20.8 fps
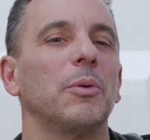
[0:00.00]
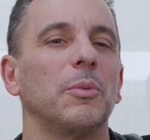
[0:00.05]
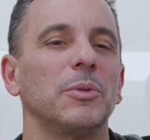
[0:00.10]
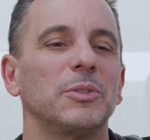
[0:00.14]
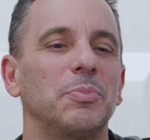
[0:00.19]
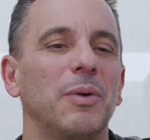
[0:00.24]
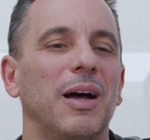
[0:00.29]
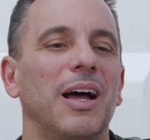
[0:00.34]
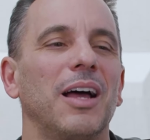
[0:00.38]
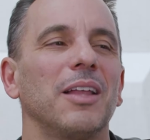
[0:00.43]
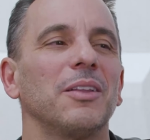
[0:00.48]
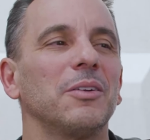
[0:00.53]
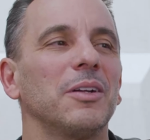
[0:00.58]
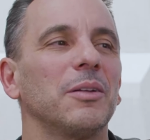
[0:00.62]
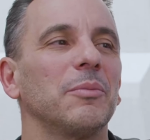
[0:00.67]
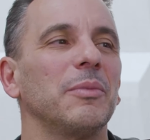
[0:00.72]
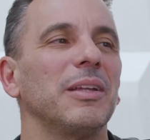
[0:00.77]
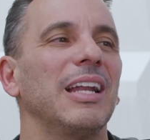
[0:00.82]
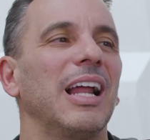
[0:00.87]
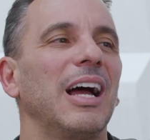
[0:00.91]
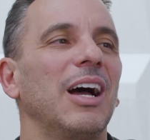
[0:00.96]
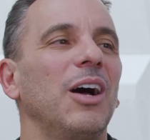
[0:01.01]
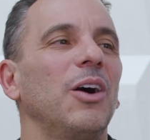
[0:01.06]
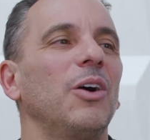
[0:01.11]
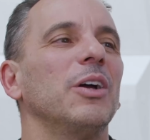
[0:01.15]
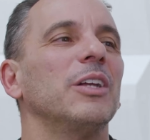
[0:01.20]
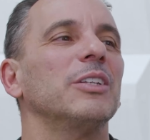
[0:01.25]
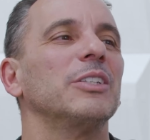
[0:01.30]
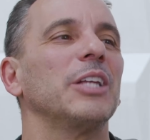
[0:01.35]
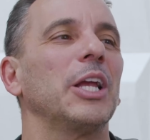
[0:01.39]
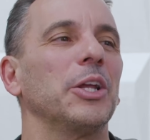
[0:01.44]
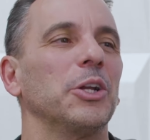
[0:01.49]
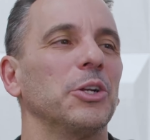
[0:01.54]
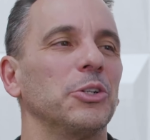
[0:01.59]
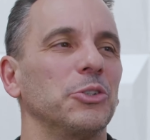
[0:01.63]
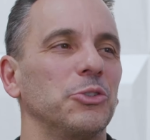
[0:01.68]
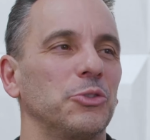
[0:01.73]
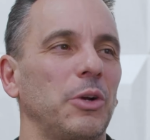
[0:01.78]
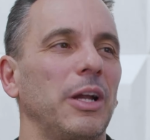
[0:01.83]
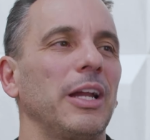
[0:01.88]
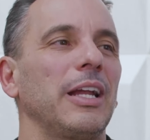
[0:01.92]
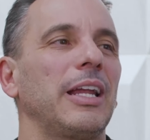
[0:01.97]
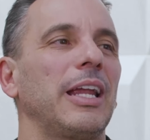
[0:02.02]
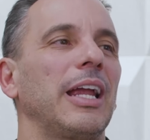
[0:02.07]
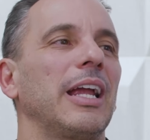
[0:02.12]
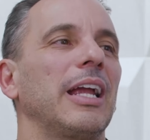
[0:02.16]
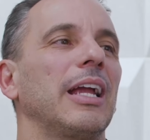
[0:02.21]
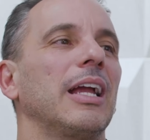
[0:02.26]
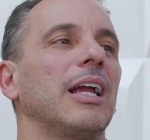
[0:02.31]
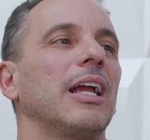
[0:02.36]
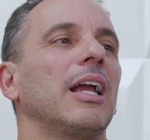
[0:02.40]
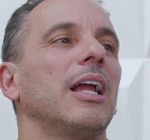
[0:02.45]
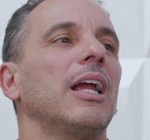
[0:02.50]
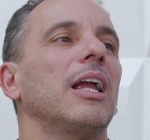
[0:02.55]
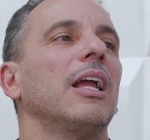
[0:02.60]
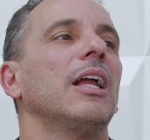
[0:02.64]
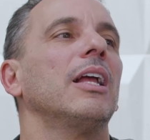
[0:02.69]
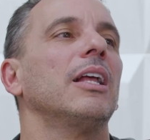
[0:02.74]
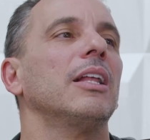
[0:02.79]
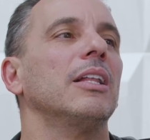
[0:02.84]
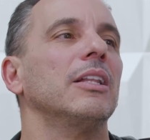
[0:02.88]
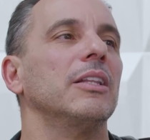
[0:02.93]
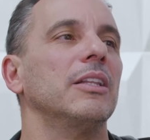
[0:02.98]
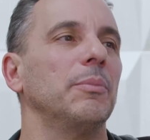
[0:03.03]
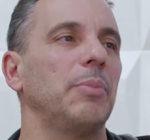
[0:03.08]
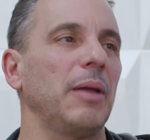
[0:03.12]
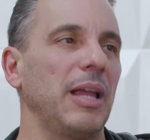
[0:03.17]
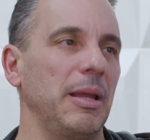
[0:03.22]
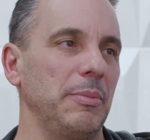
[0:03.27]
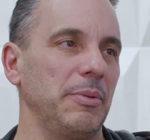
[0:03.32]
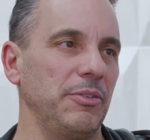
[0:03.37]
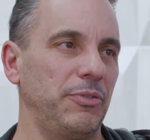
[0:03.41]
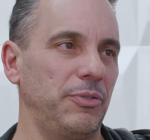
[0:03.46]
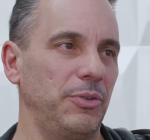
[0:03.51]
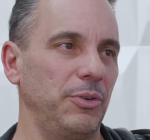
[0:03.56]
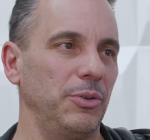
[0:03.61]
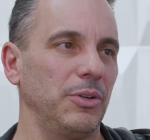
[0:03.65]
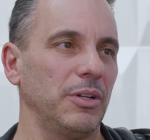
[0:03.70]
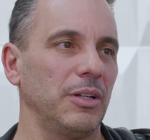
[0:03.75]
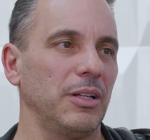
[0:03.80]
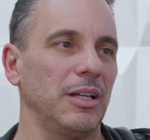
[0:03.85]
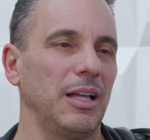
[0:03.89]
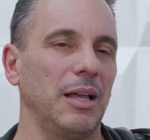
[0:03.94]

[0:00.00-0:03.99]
No, but what's bothering me now is that you're drinking the baby food.